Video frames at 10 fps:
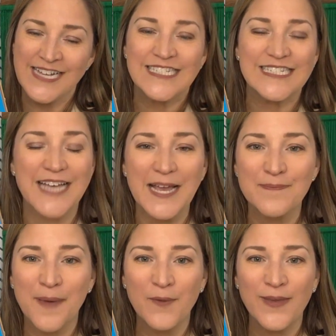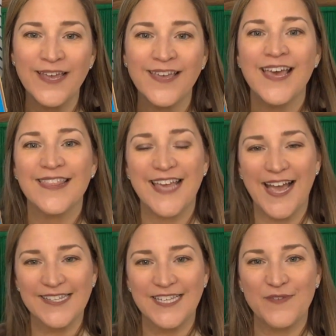Designed by week, the
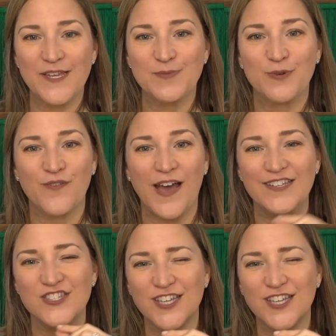activities provide